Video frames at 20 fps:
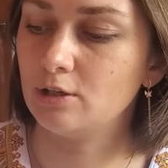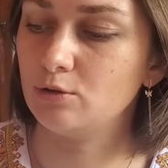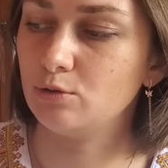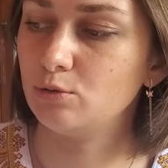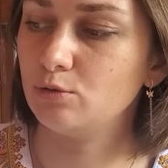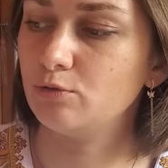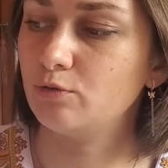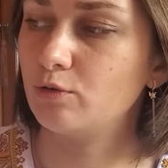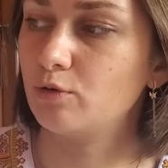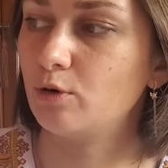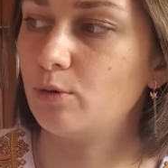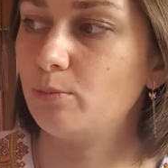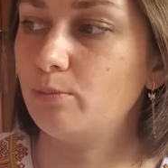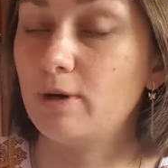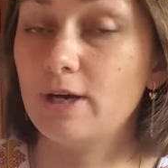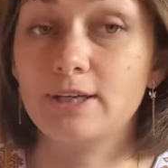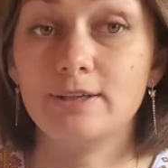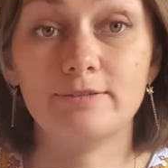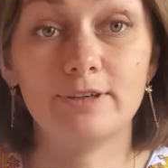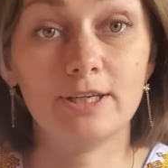took from
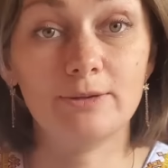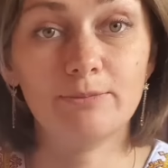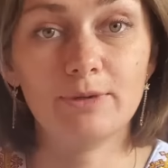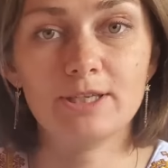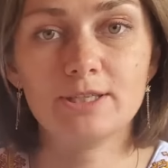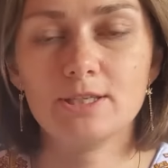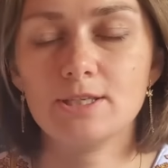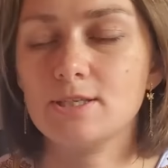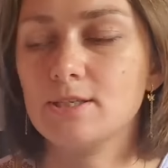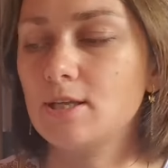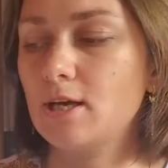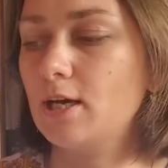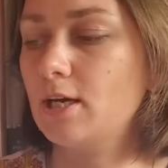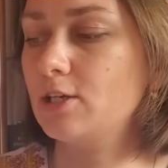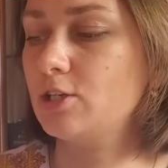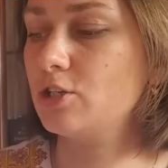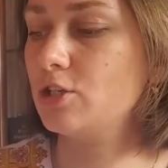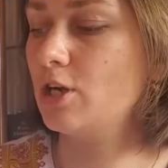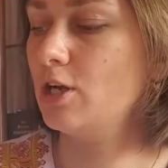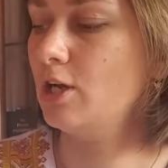my grandmother's
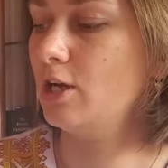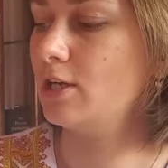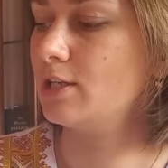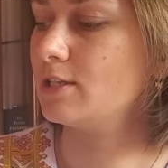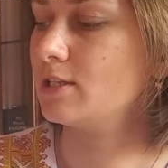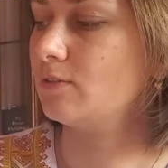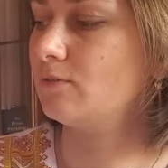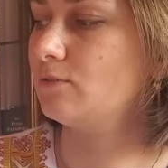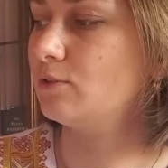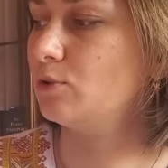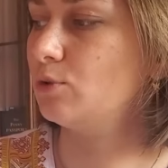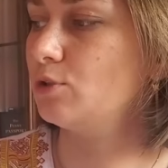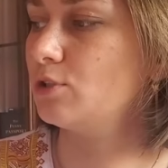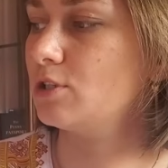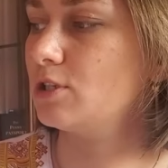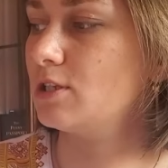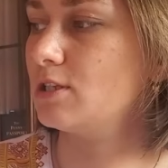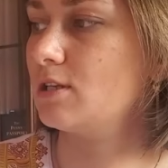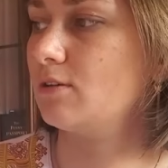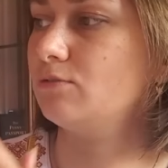stash some
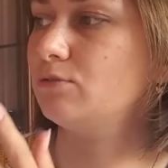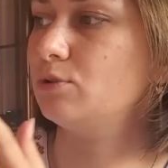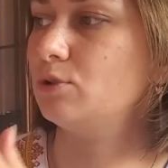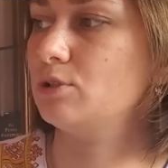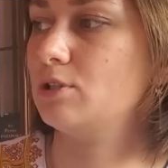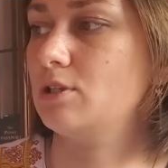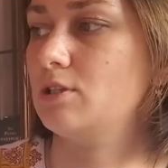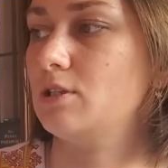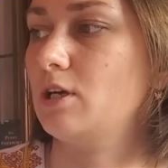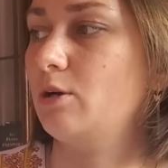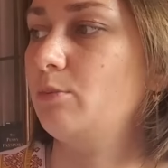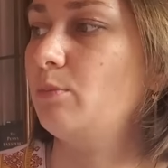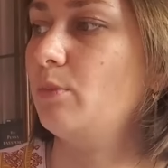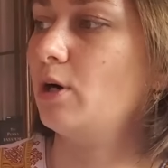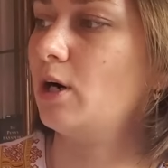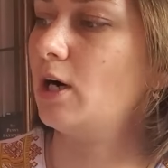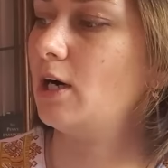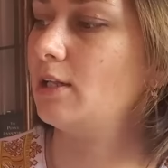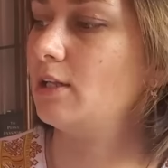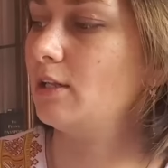flosses I
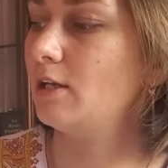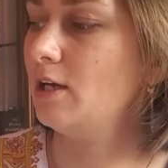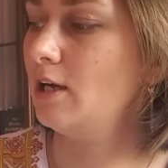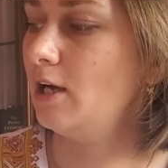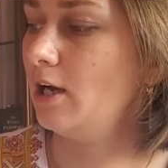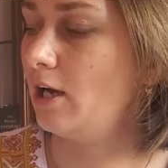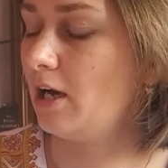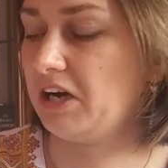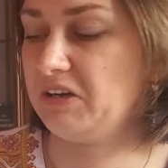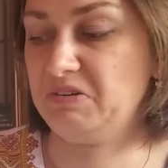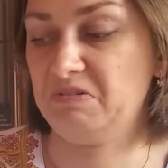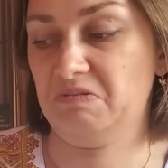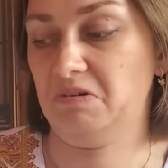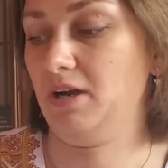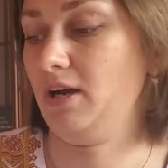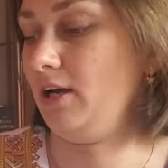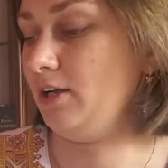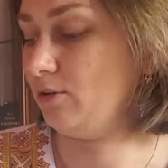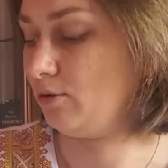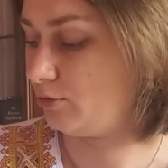bought.
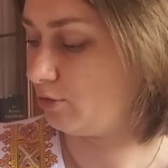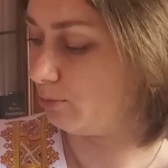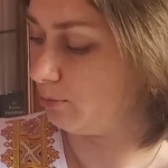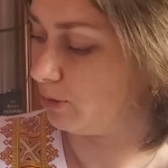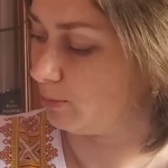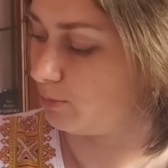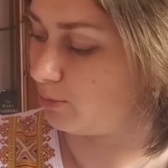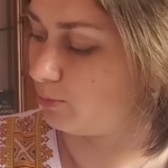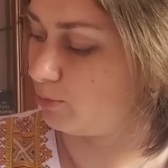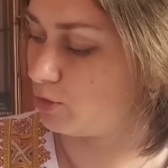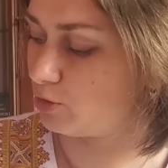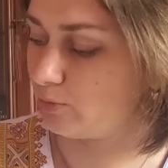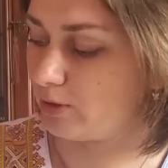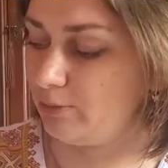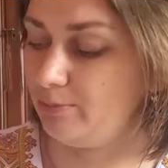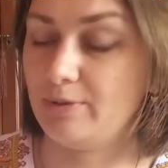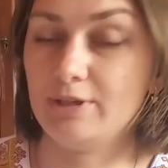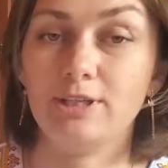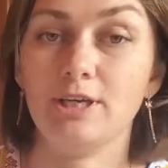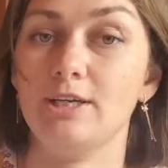I don't remember which
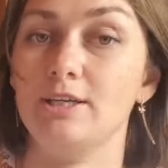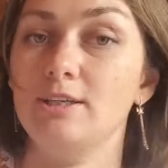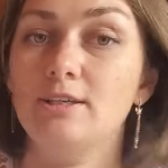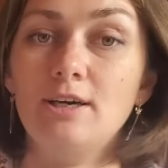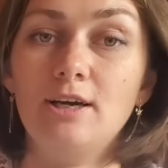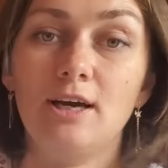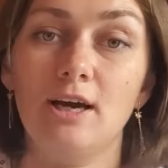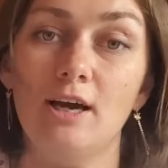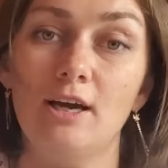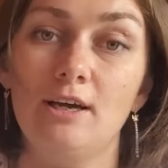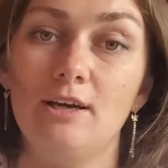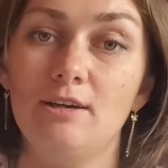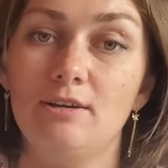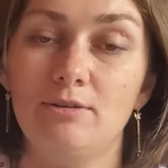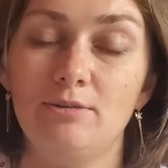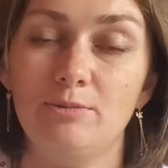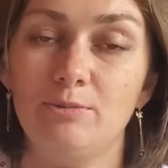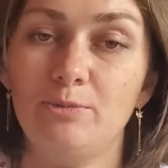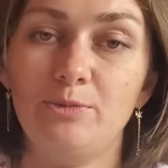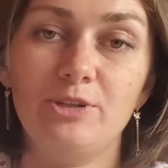one, but
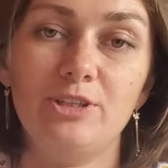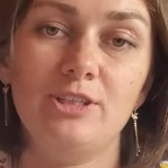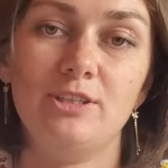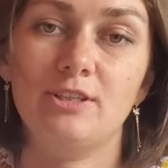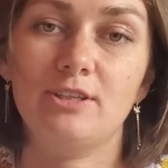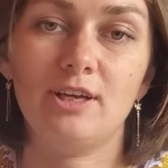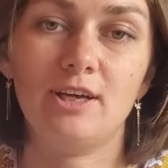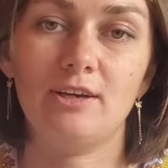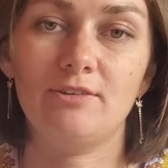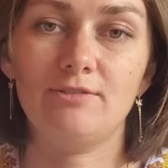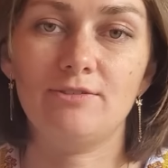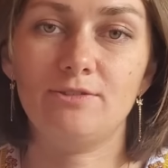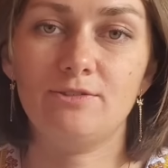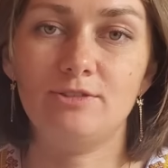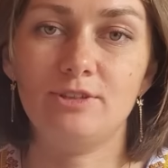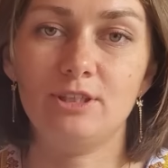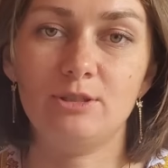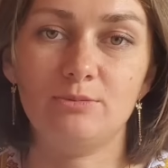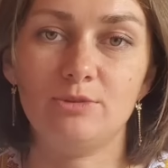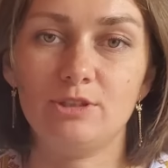we didn't have
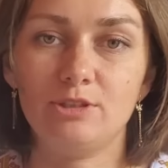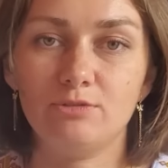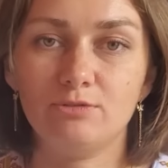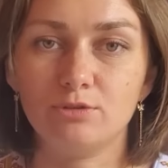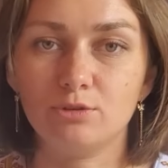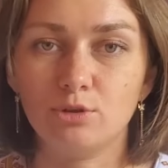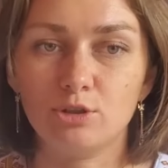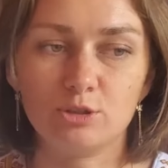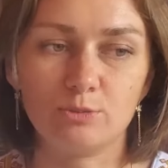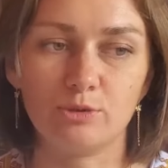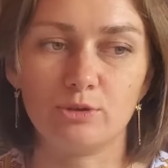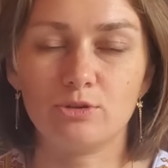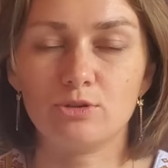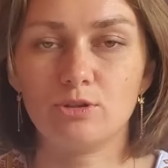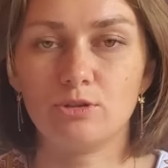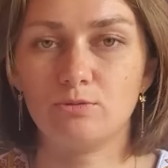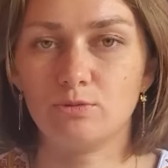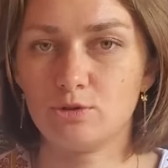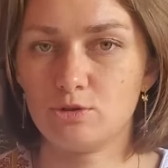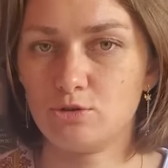DMC floss because
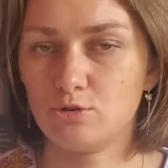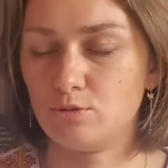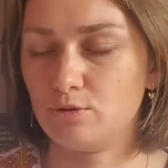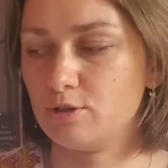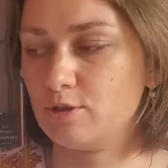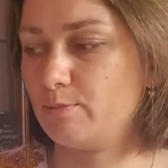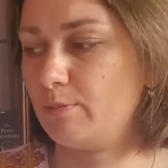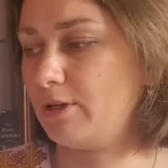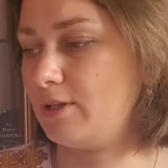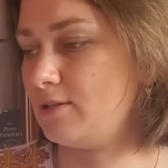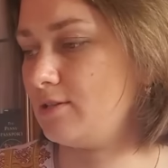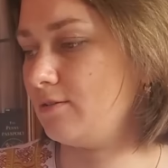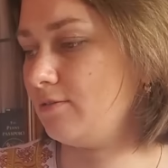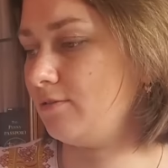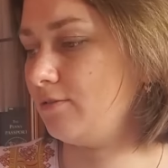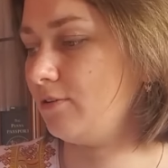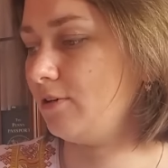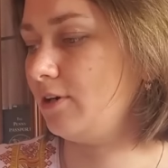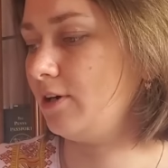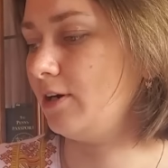it was too expensive
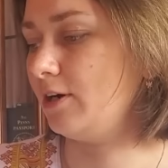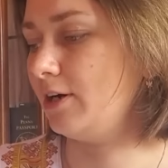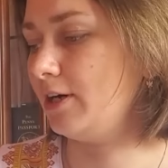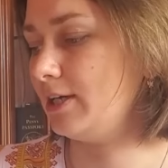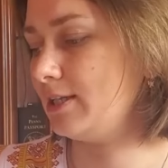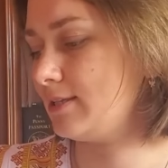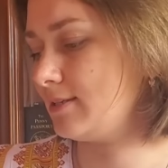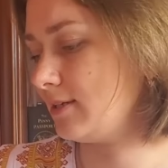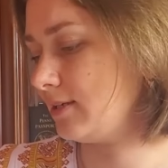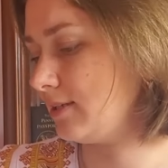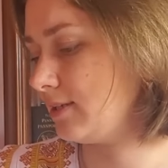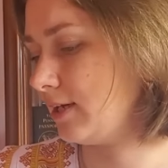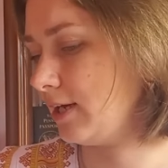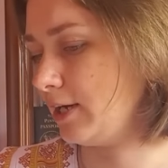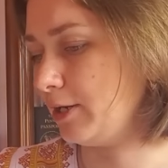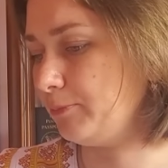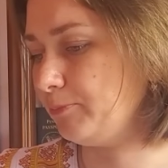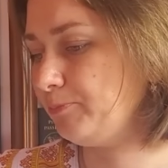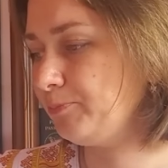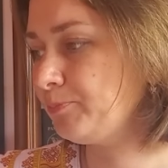at that
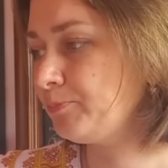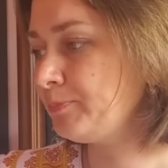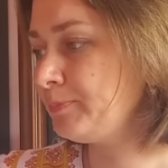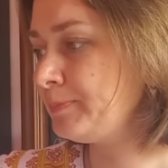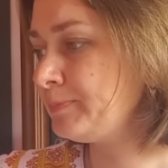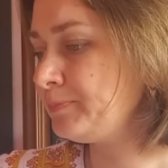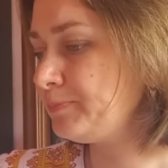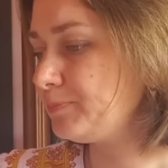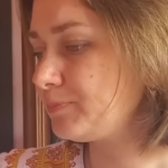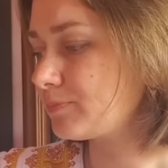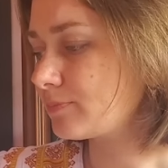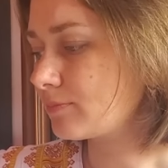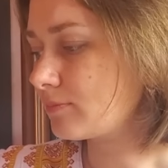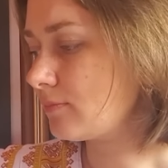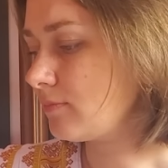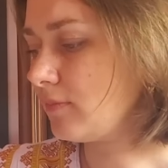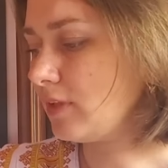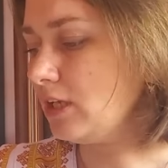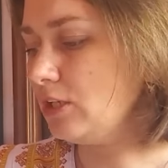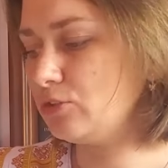time.
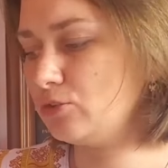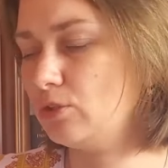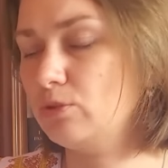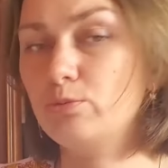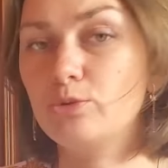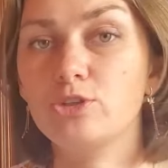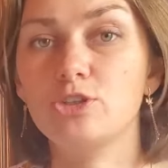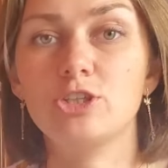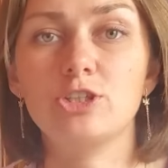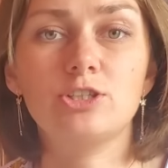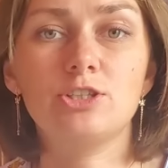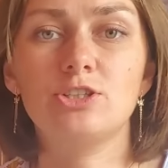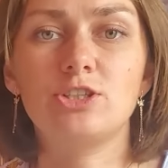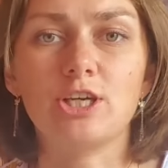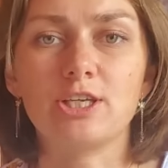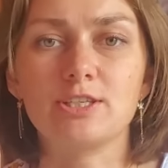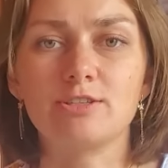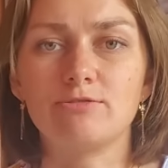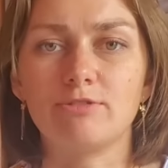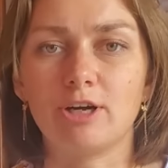So it was
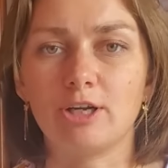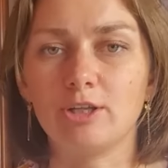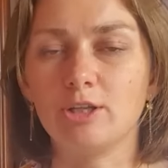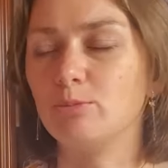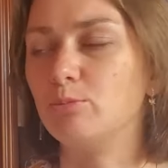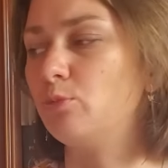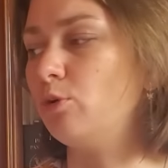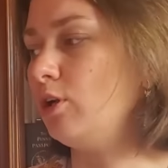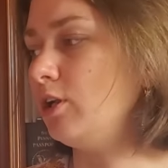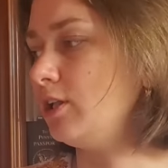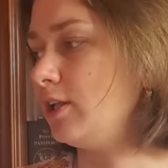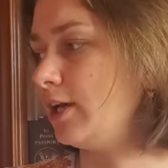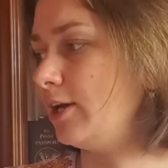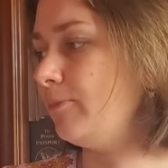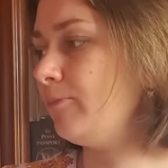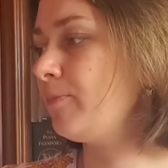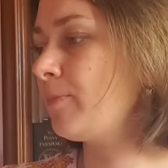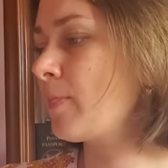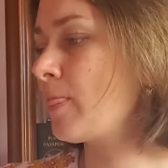just random willy-nilly.